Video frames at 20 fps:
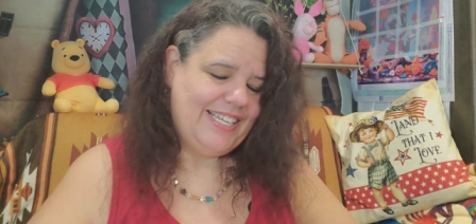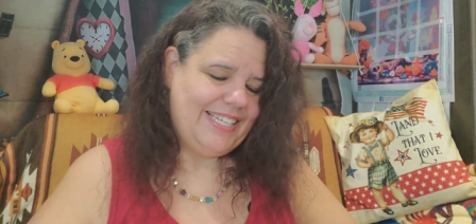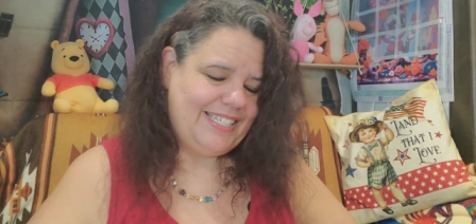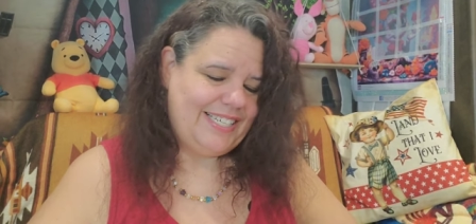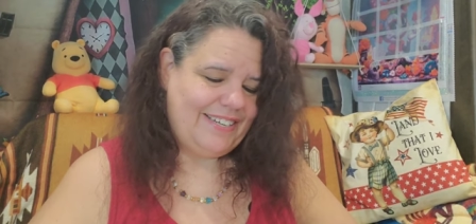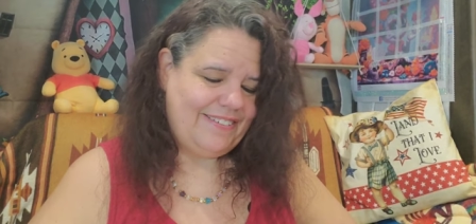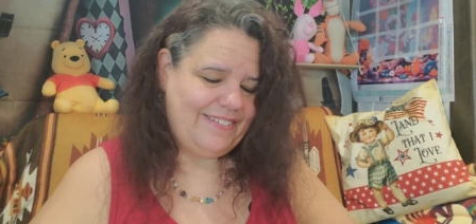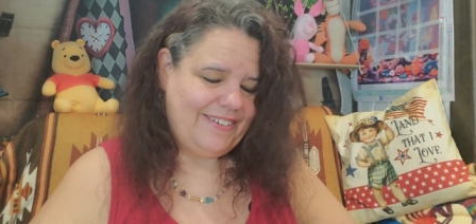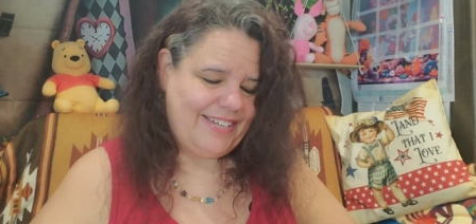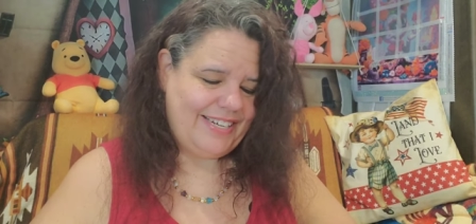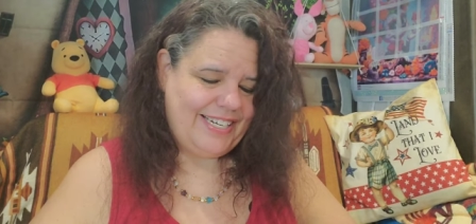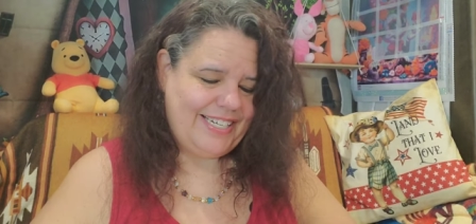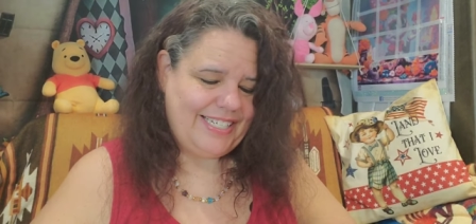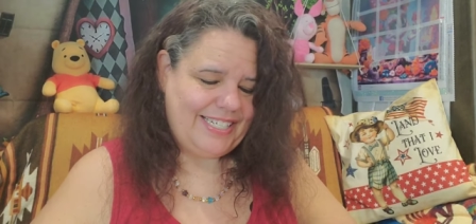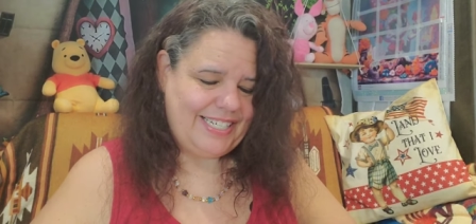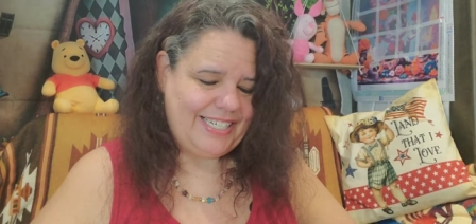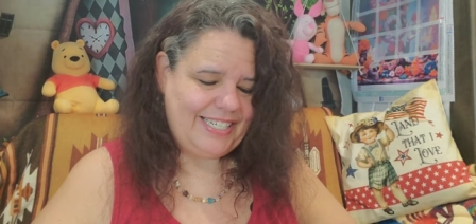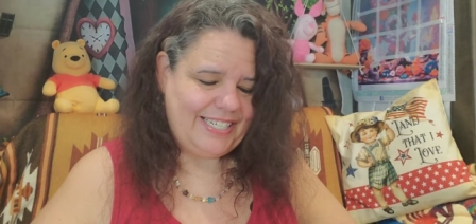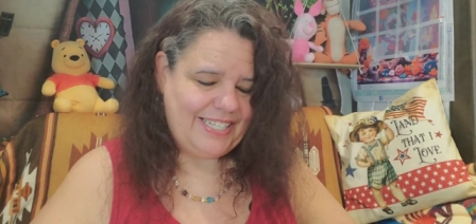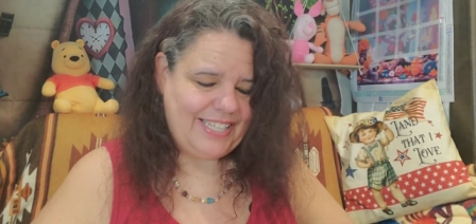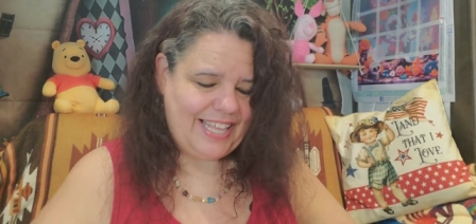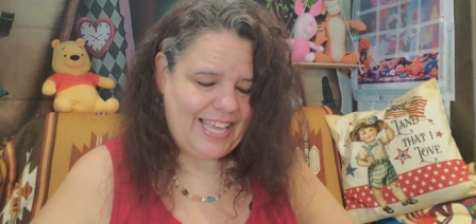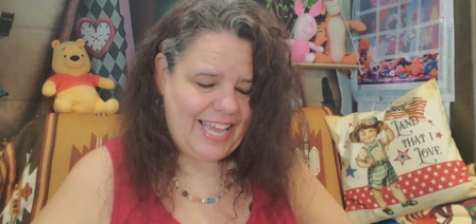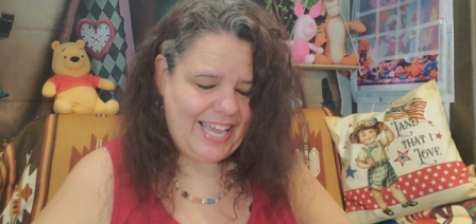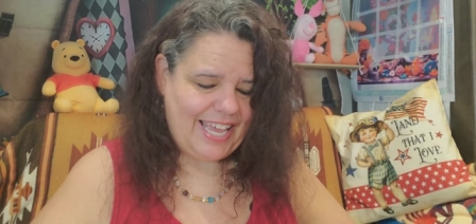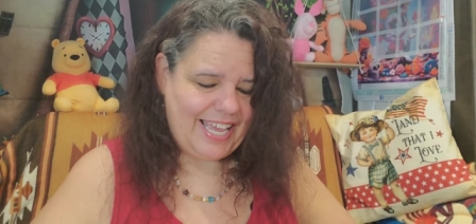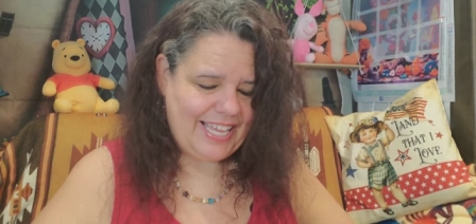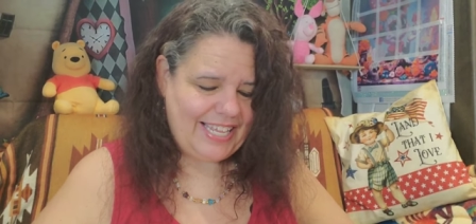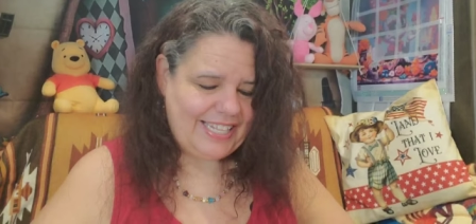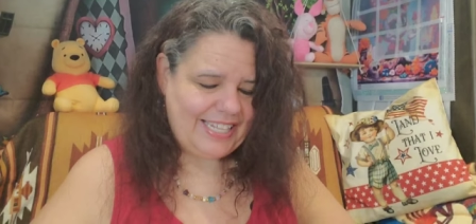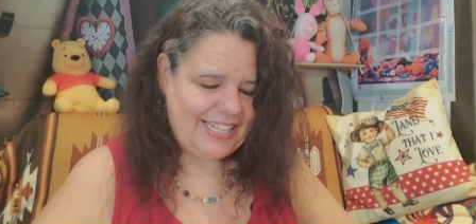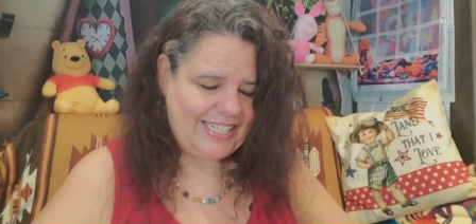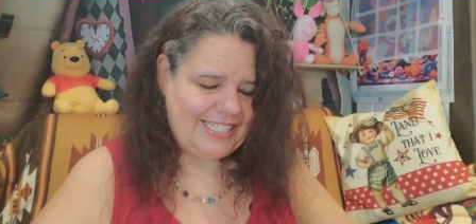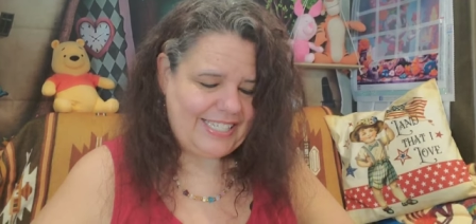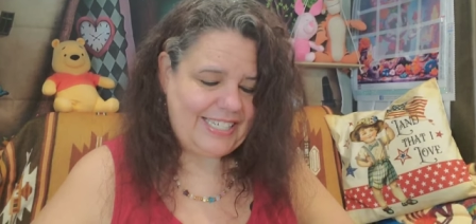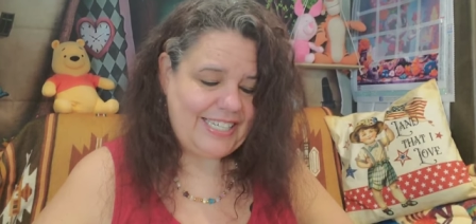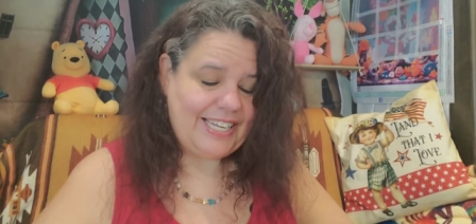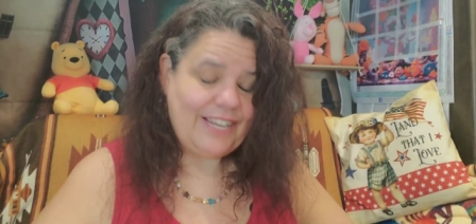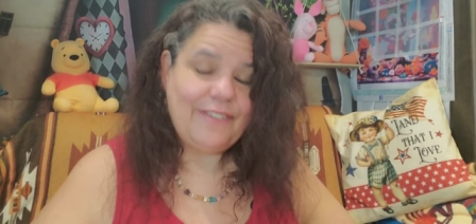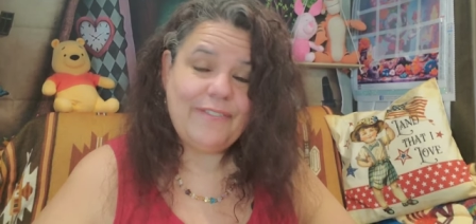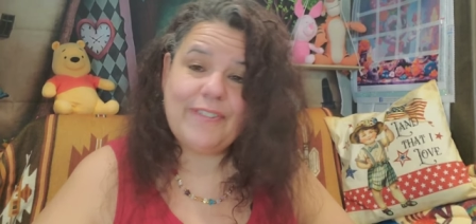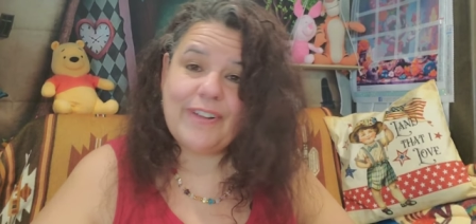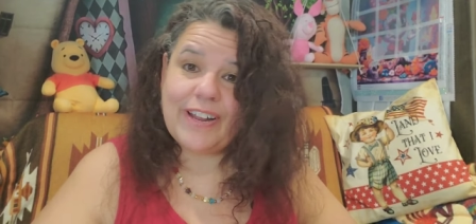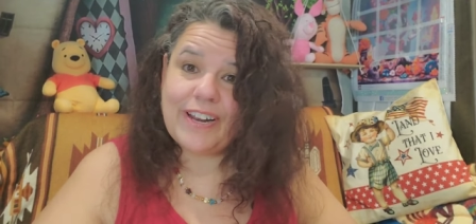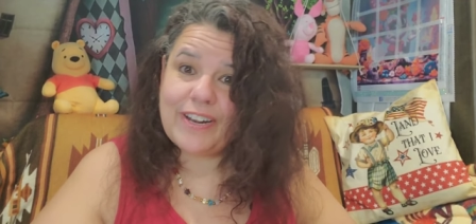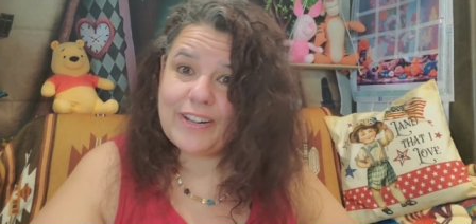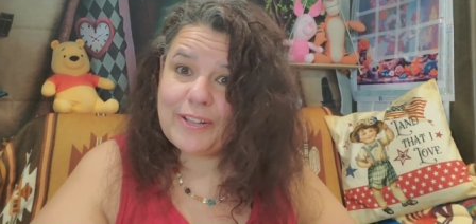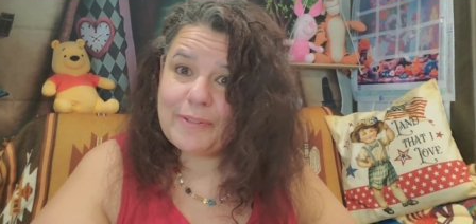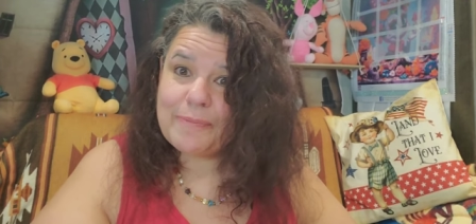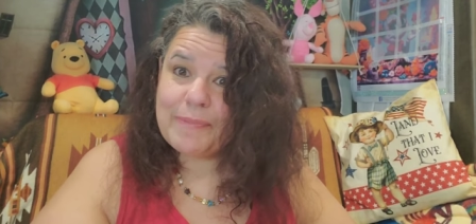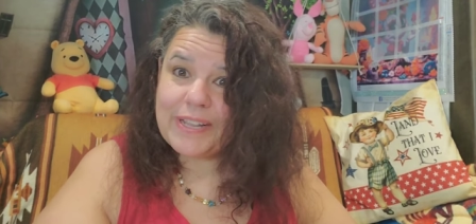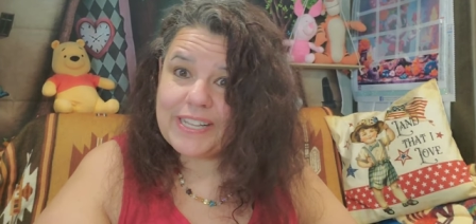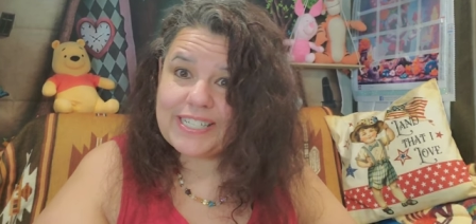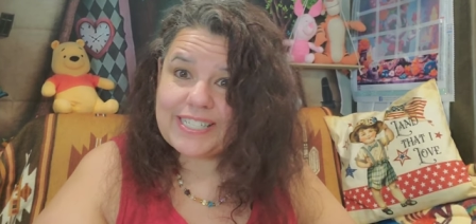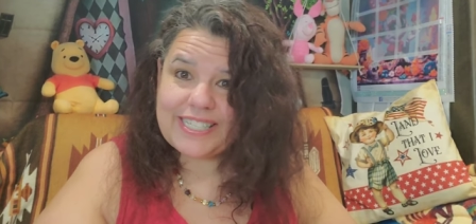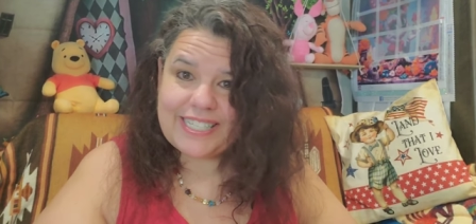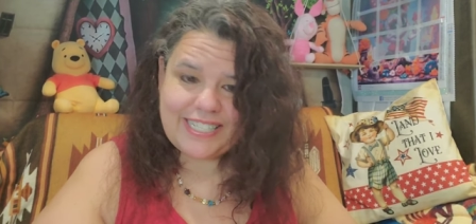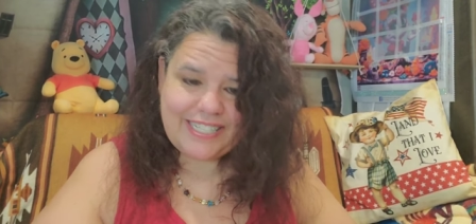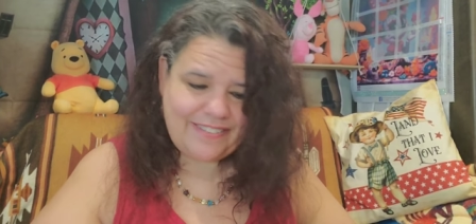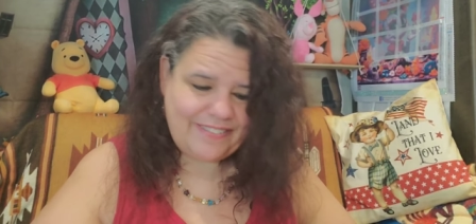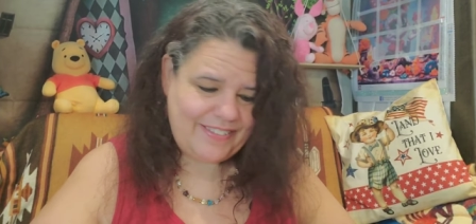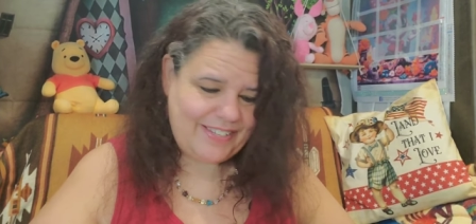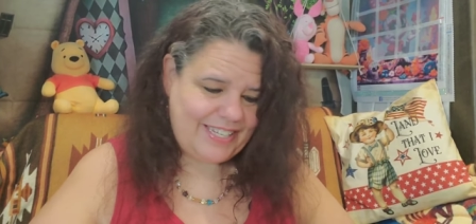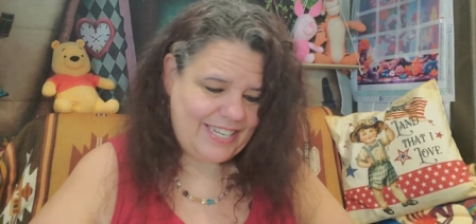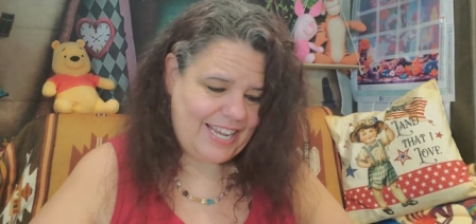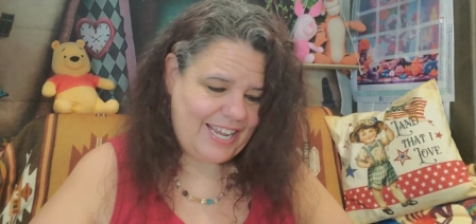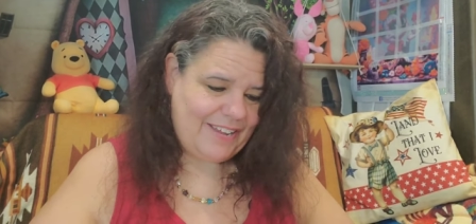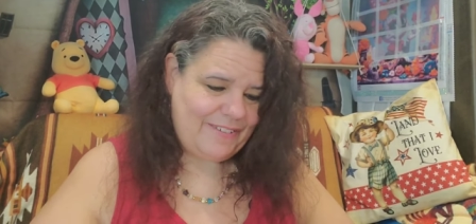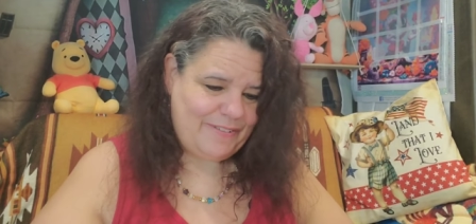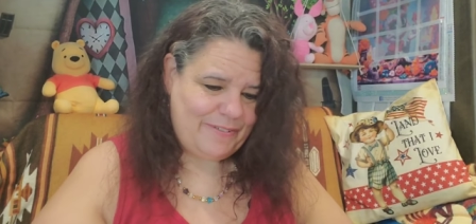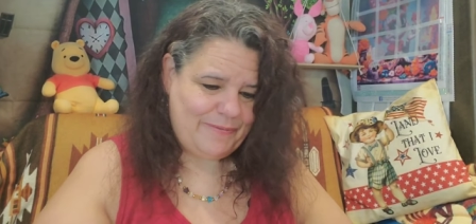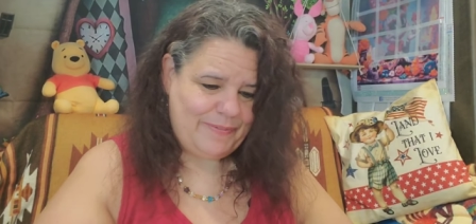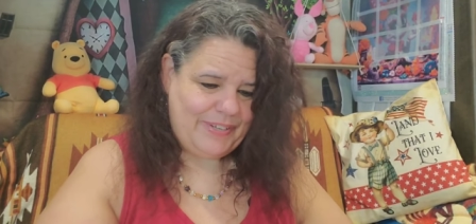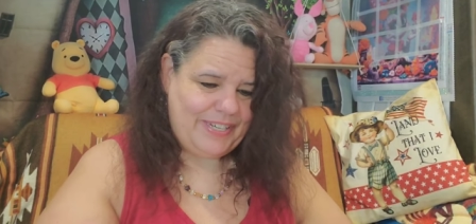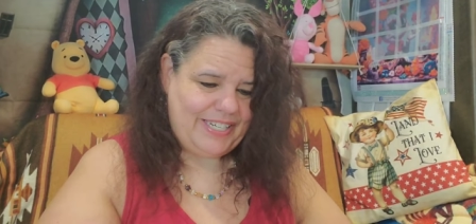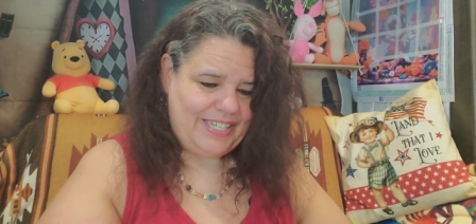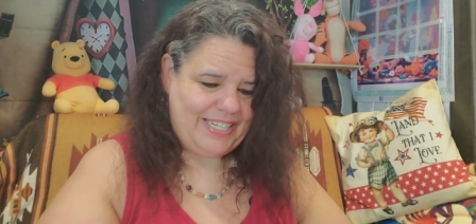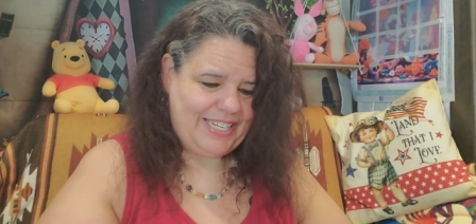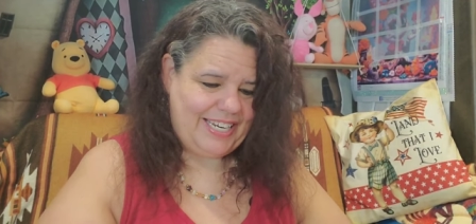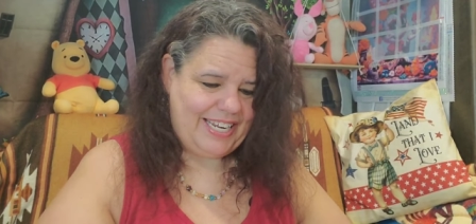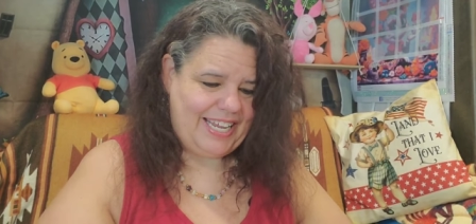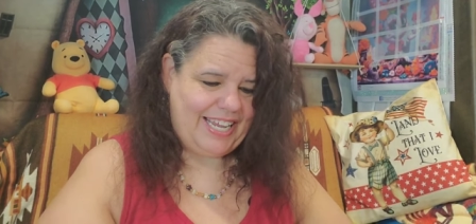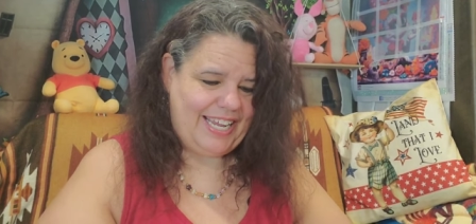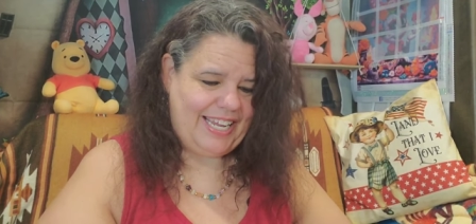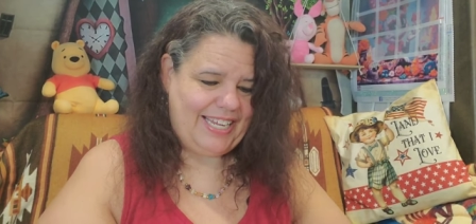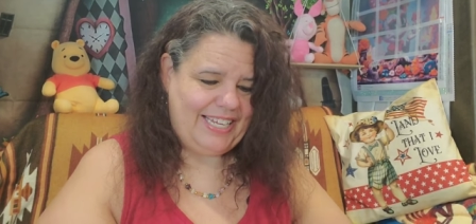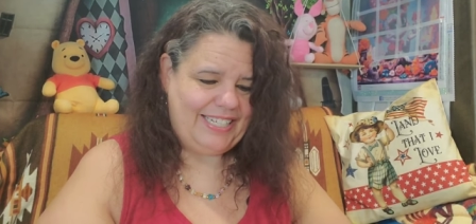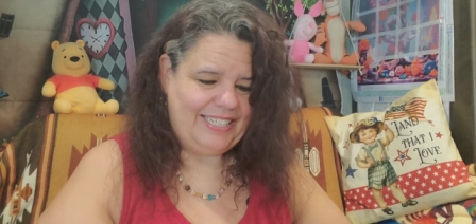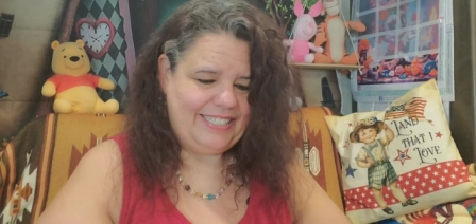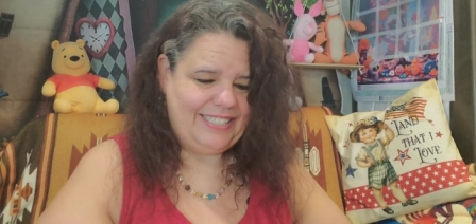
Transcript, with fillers: So we're going to do that. Let's see what the message of the day will be today.